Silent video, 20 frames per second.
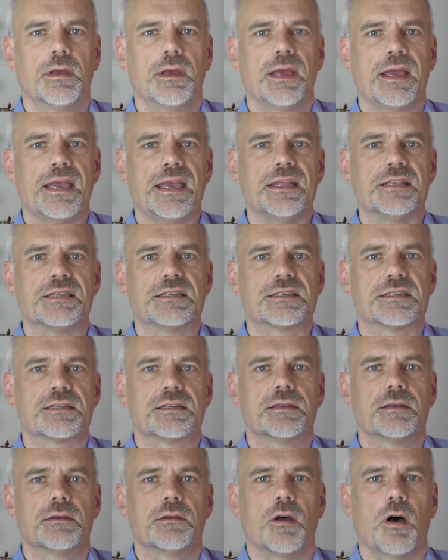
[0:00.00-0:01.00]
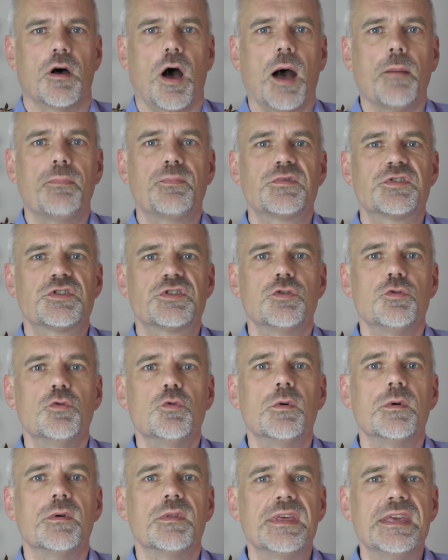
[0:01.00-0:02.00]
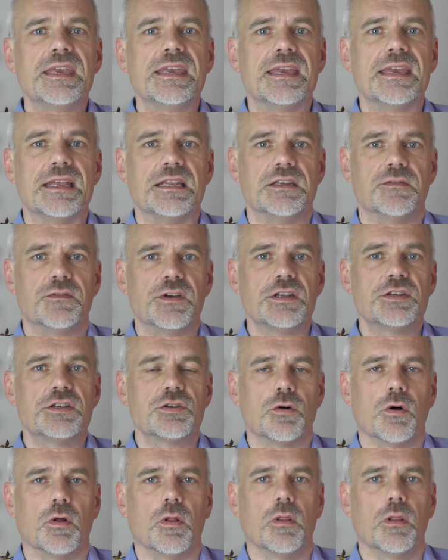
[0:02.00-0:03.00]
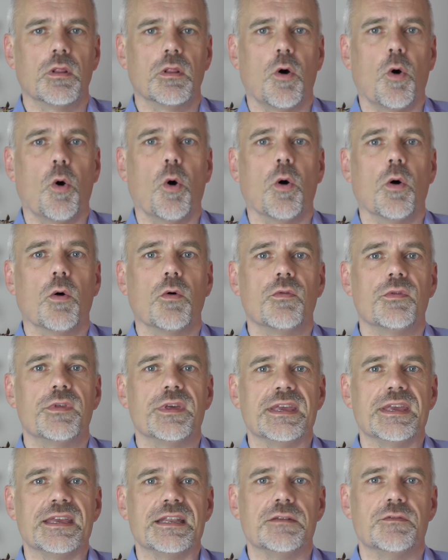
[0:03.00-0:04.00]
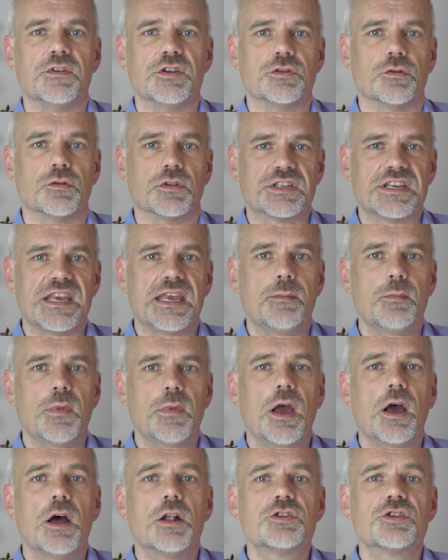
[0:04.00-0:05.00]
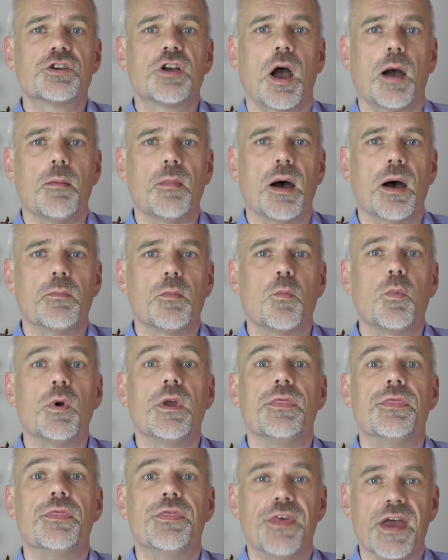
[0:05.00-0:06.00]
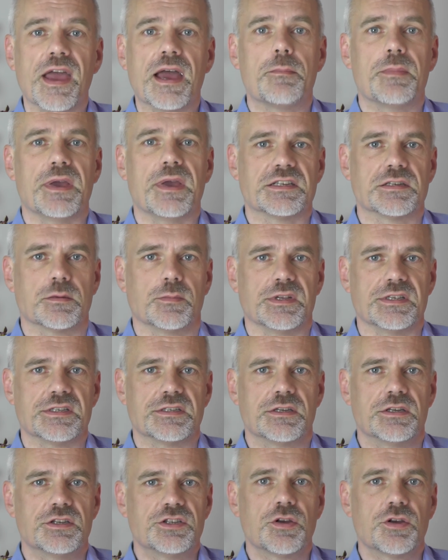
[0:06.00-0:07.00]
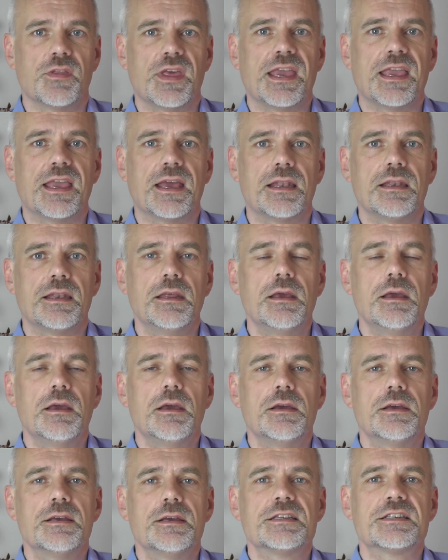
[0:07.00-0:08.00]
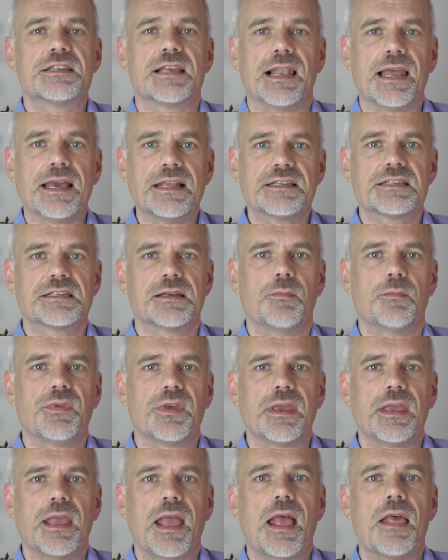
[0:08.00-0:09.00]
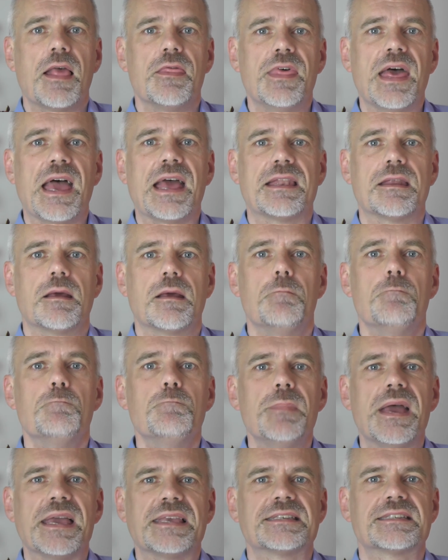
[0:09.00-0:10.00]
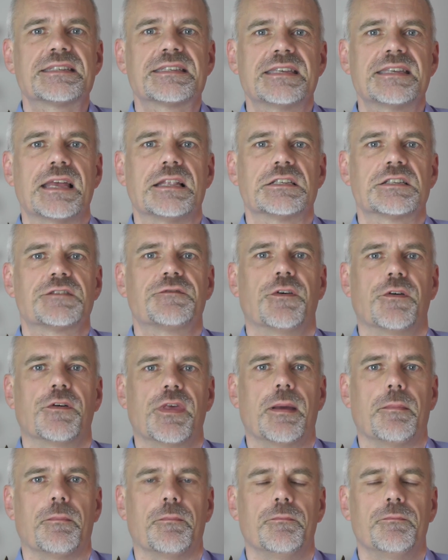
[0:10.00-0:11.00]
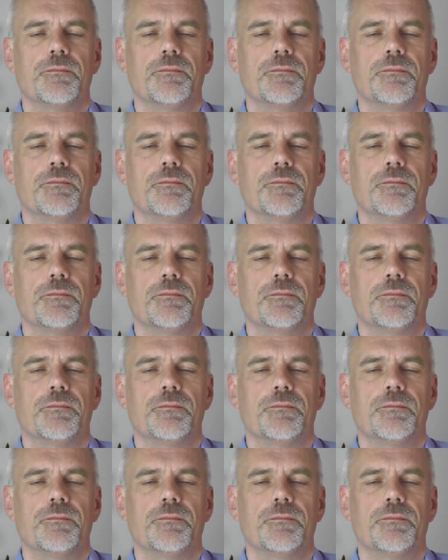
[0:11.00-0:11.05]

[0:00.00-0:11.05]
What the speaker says: It's up to the individual or the individual team to come up with their measurements so they can select something that makes sense for them.